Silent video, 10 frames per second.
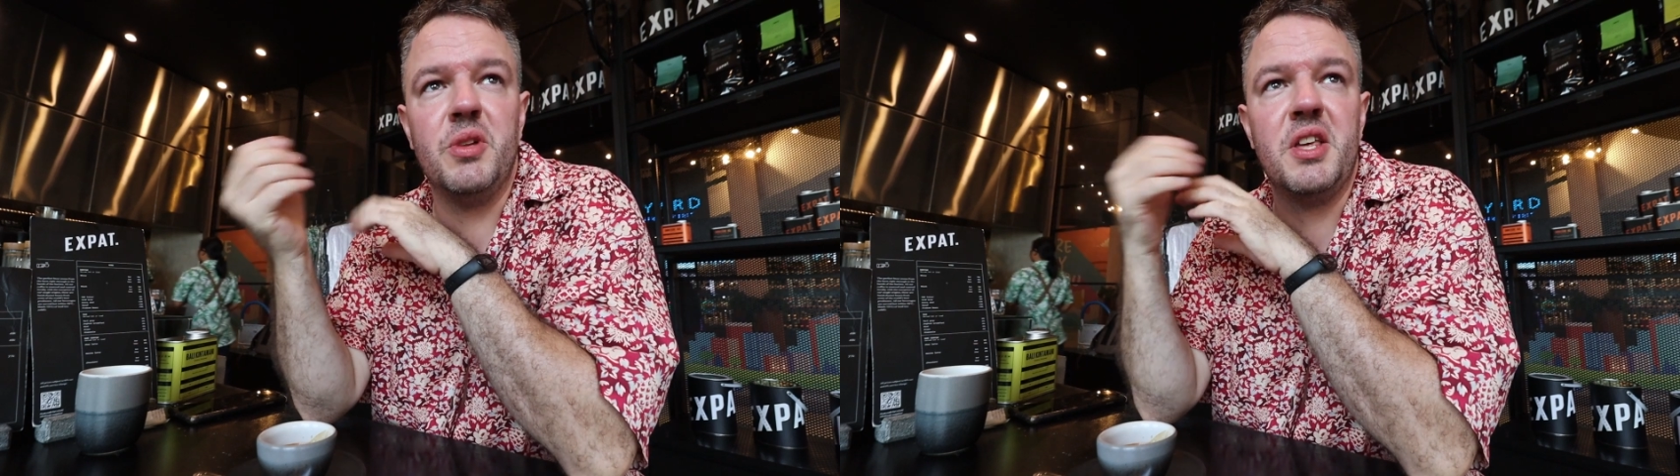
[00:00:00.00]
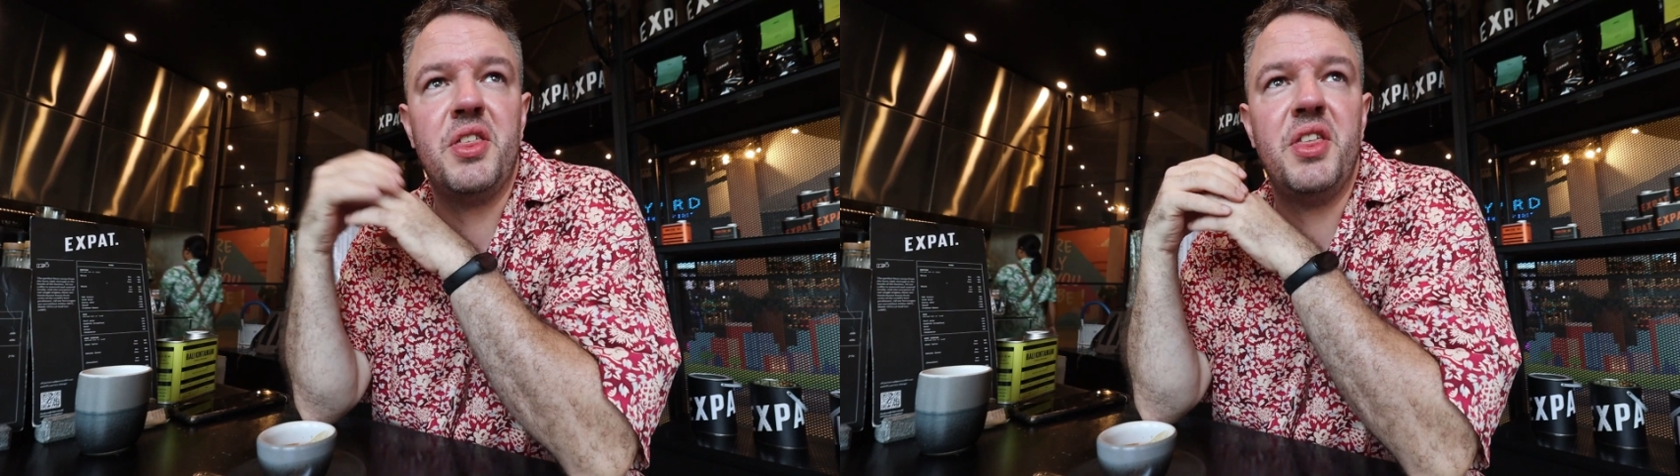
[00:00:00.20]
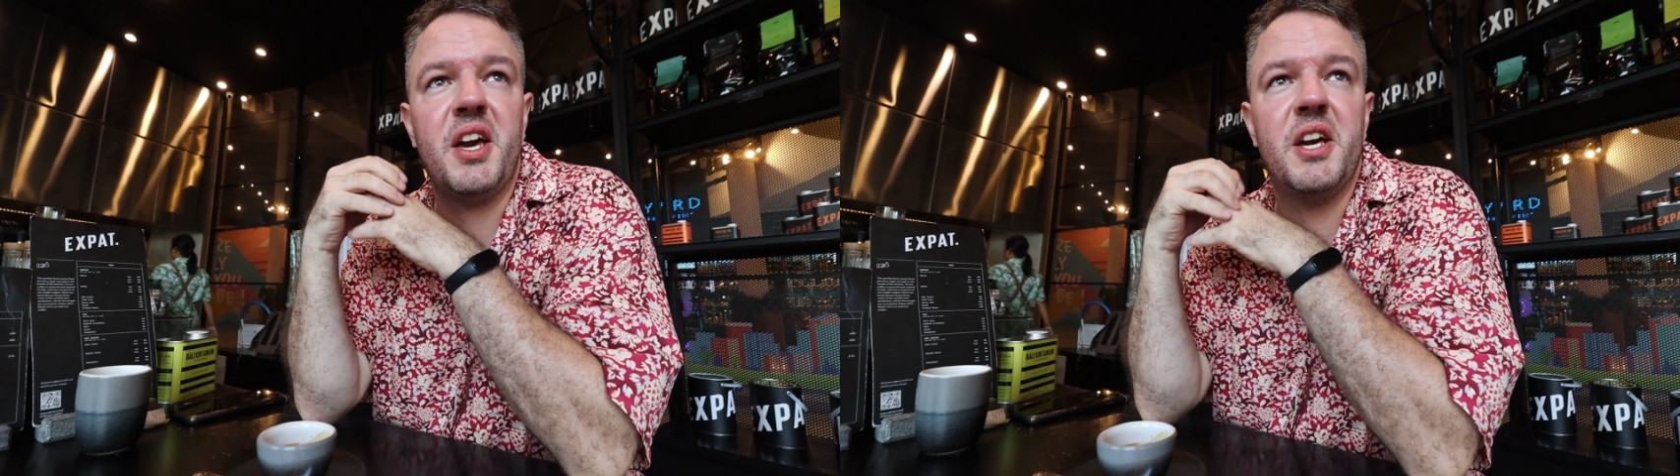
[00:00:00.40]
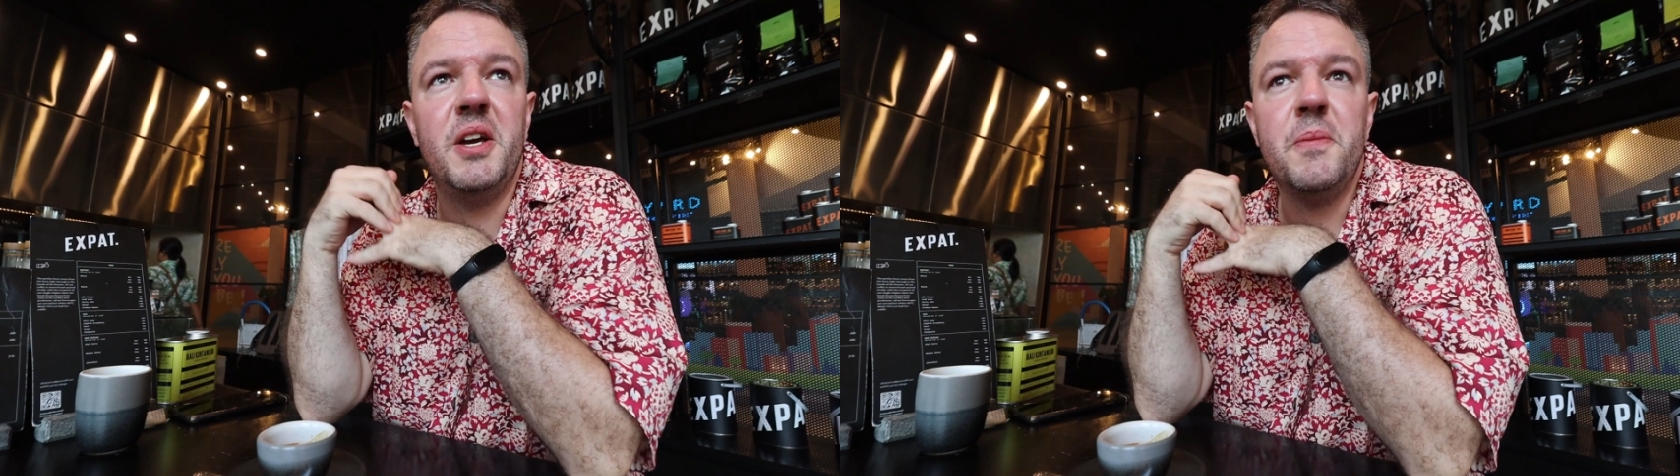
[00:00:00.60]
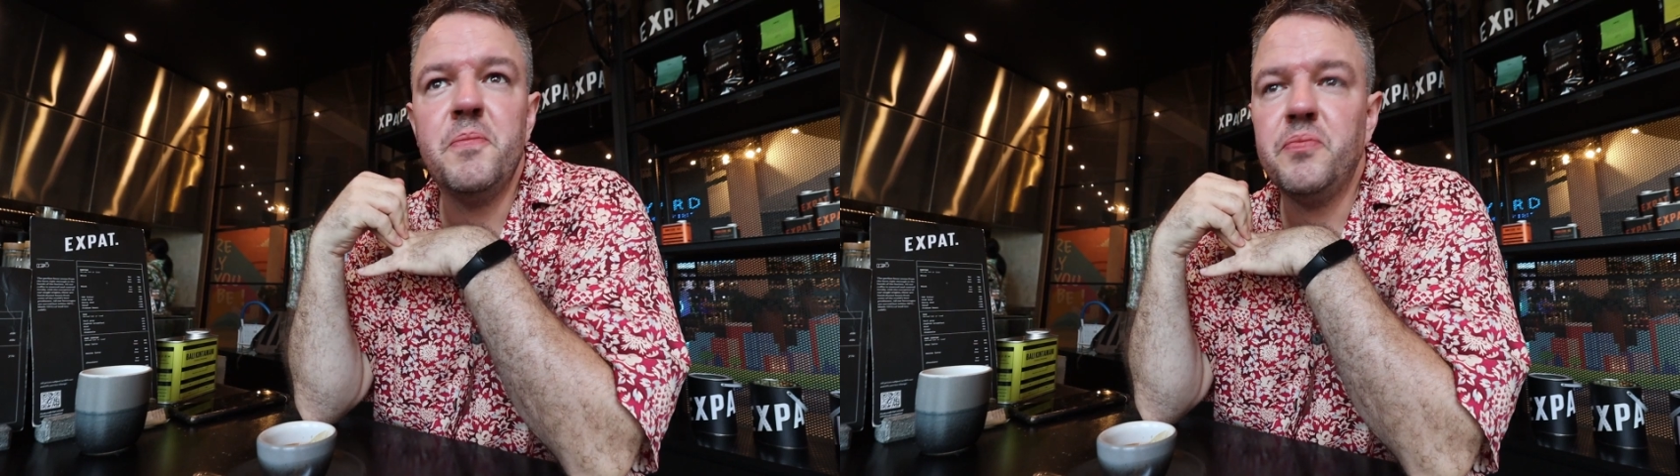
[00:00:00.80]
really thick.
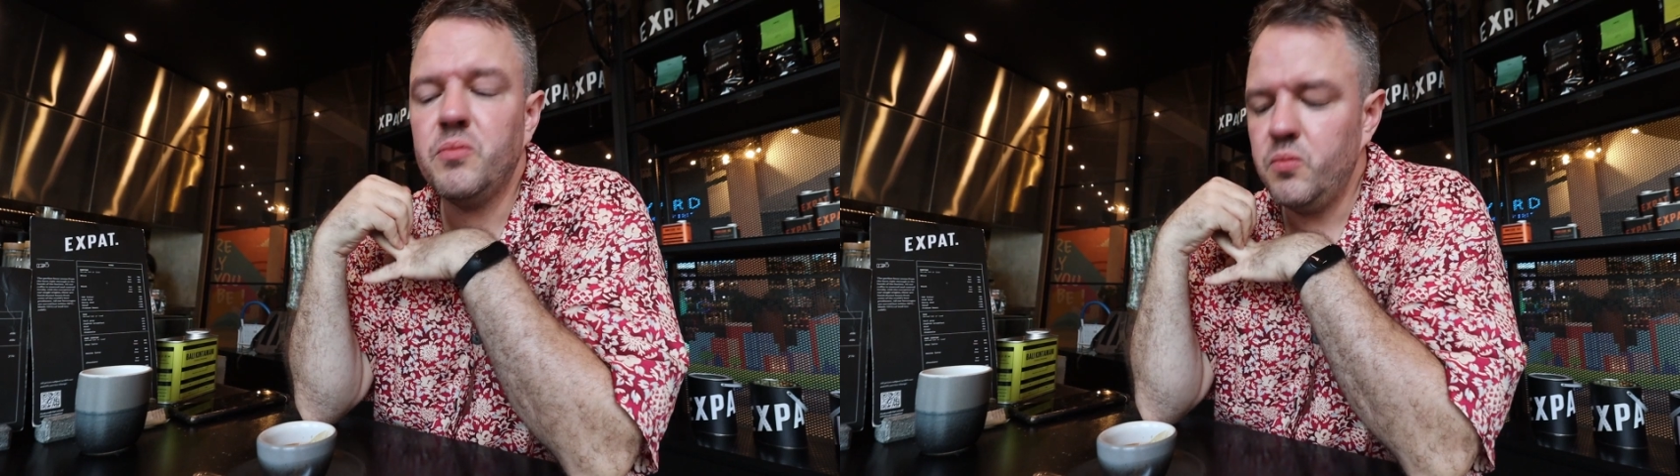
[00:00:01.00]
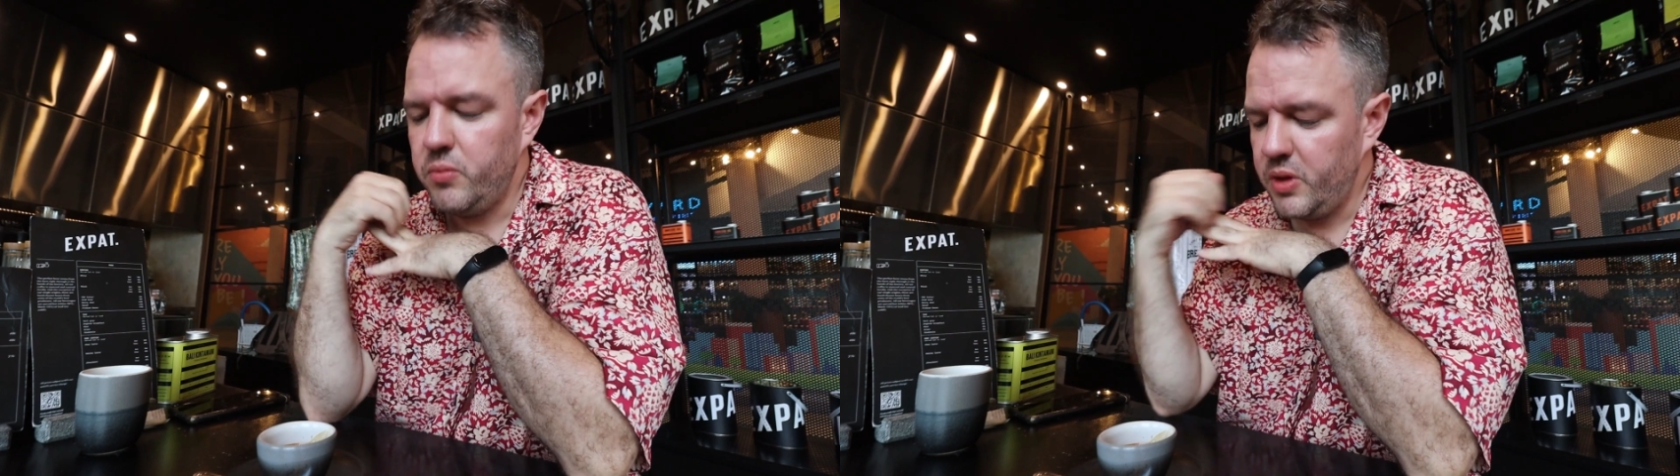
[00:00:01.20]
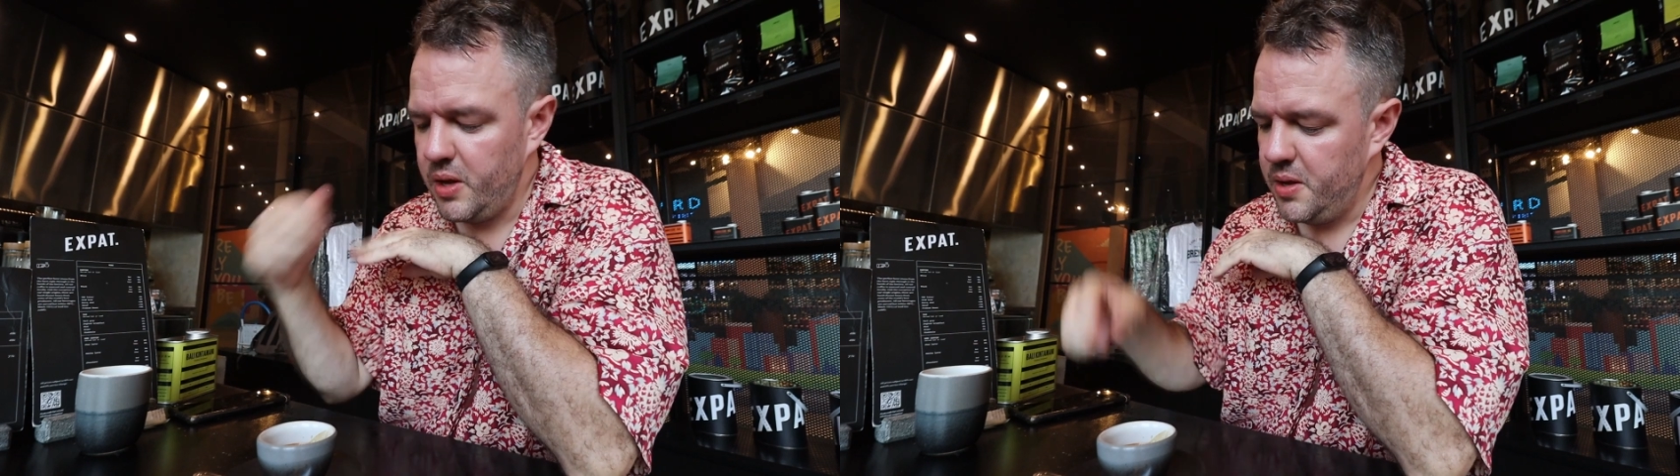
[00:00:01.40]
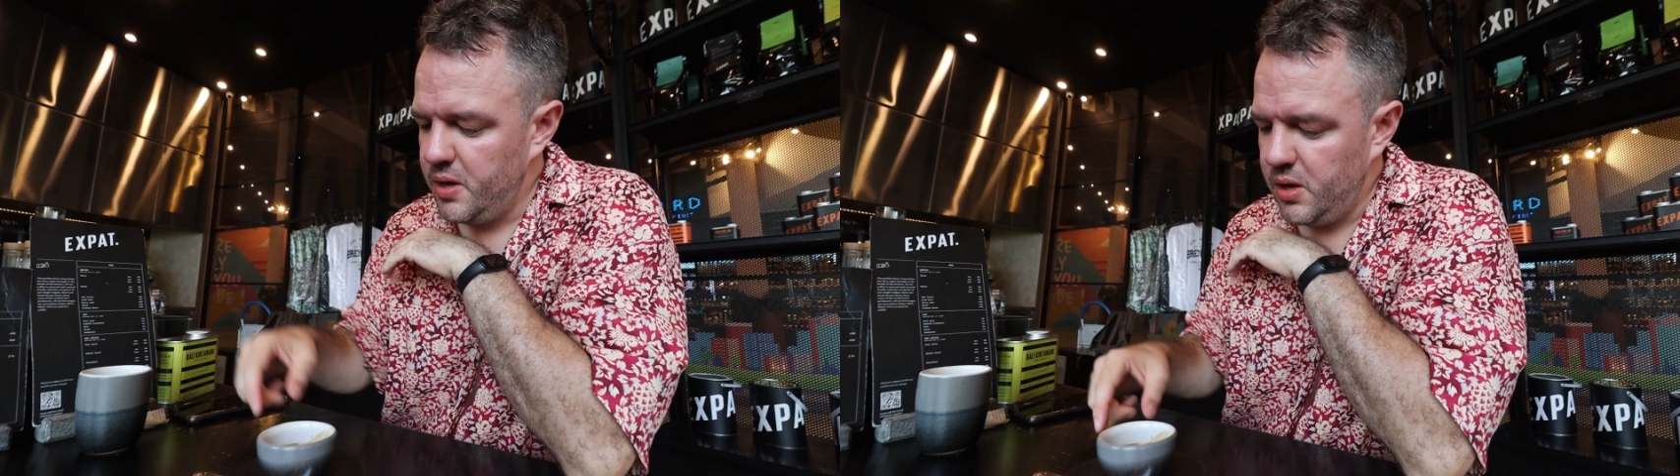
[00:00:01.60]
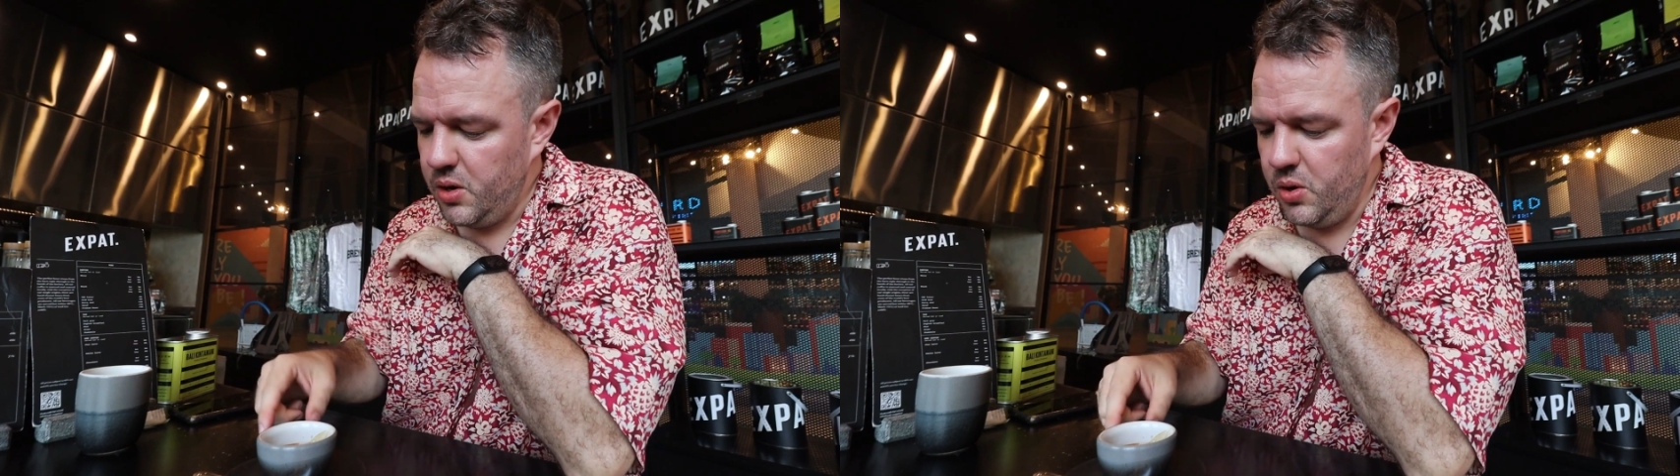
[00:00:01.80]

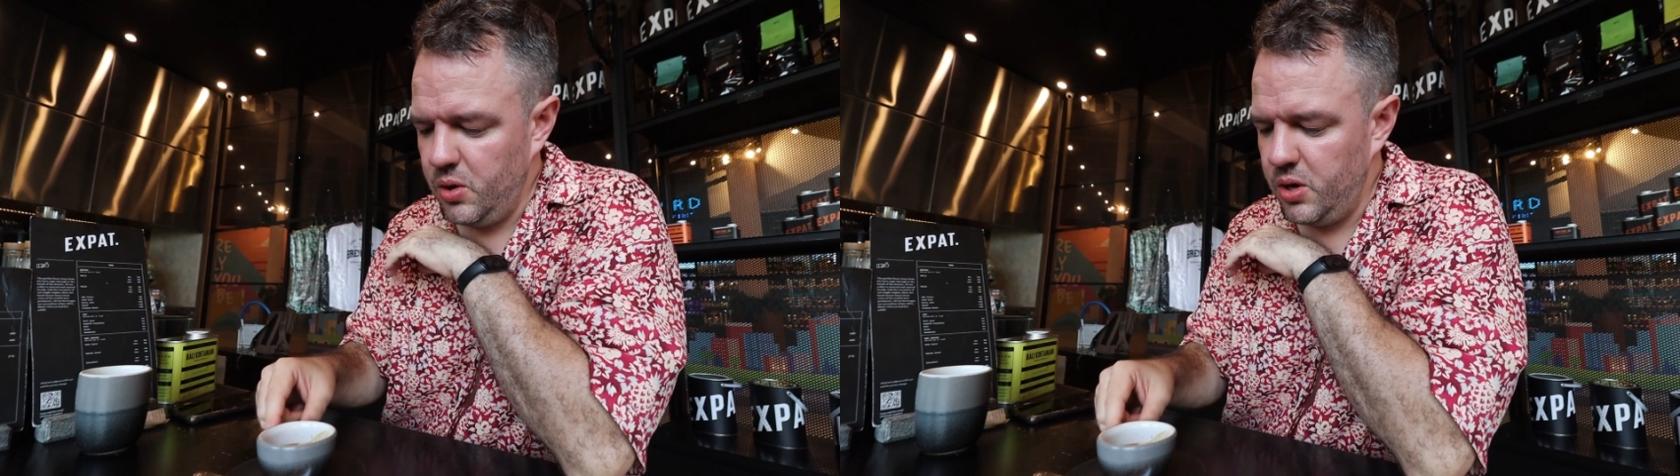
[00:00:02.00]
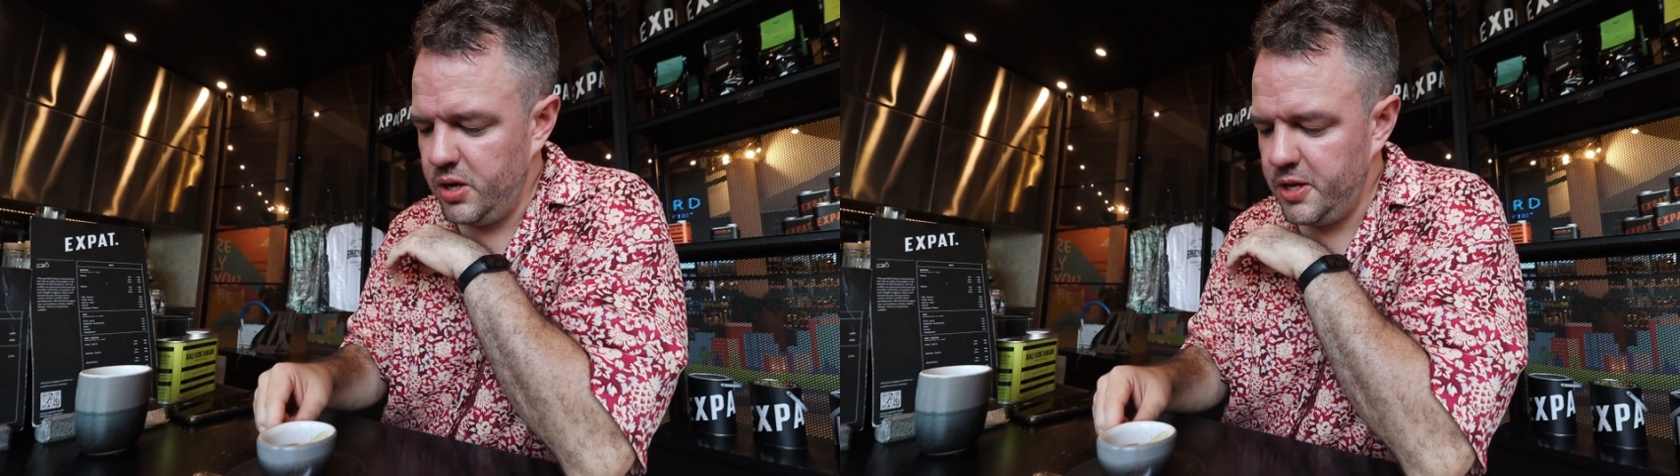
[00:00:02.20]
Oh.